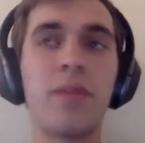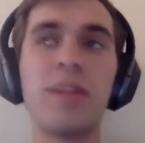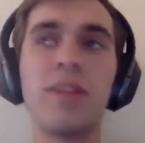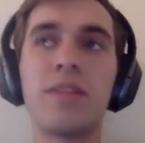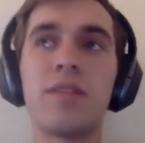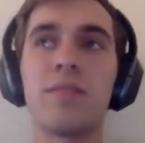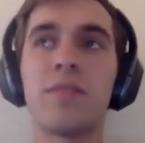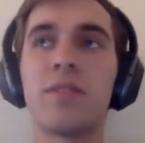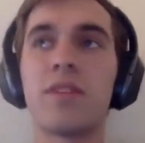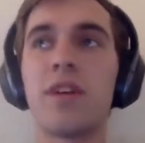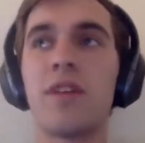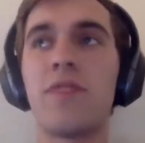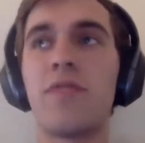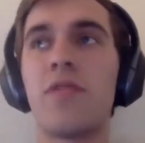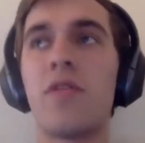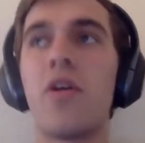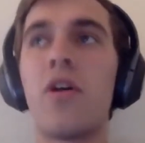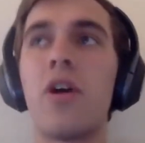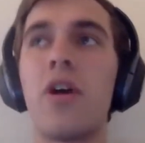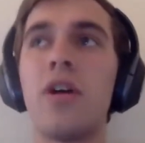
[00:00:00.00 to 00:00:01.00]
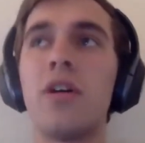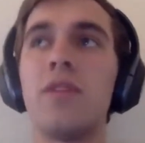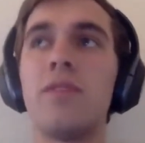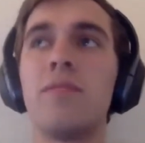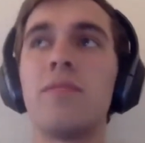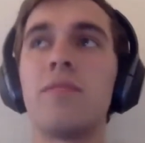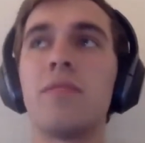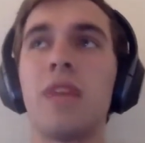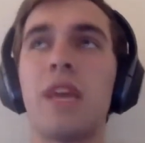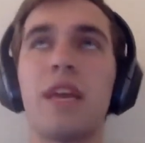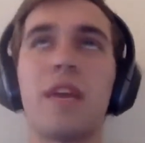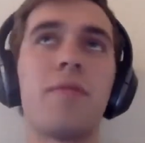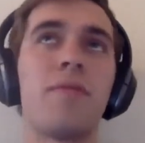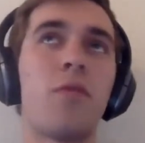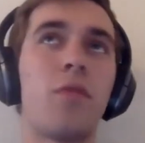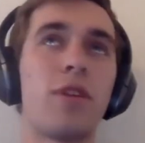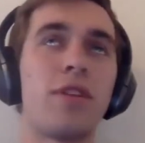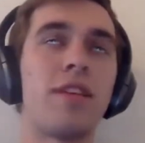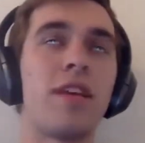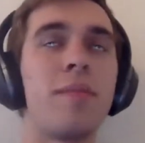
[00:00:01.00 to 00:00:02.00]
written some stuff on, like,
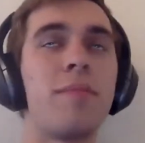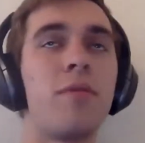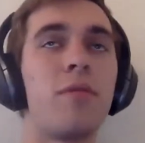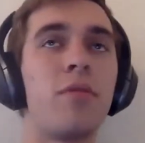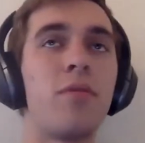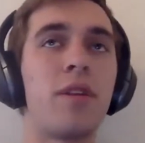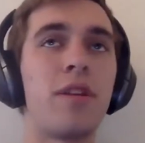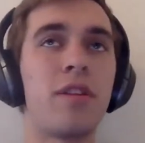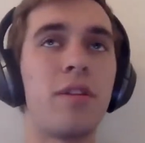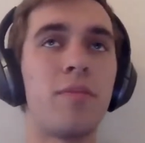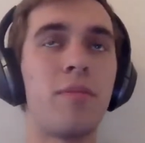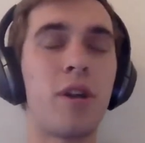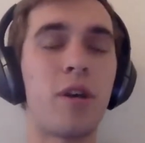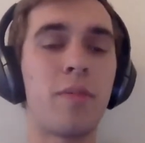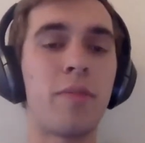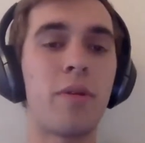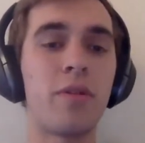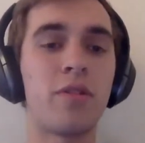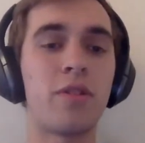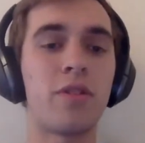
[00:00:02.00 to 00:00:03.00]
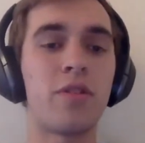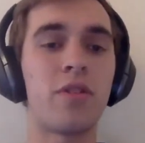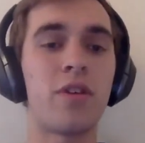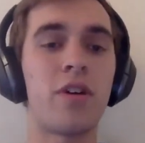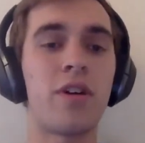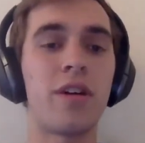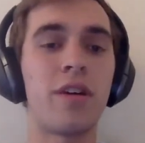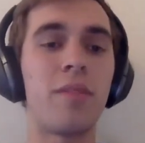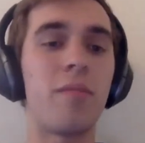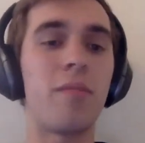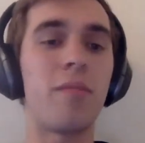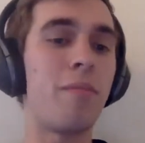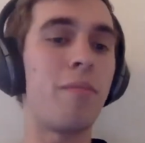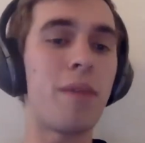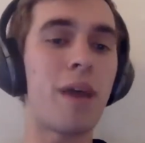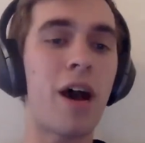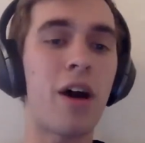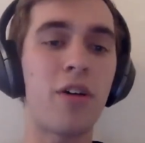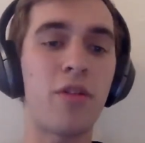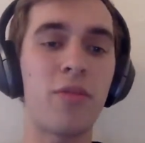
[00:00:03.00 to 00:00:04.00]
for example, one of the blog posts is on
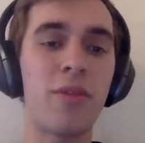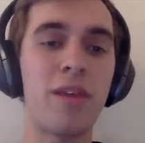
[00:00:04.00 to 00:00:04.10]
how do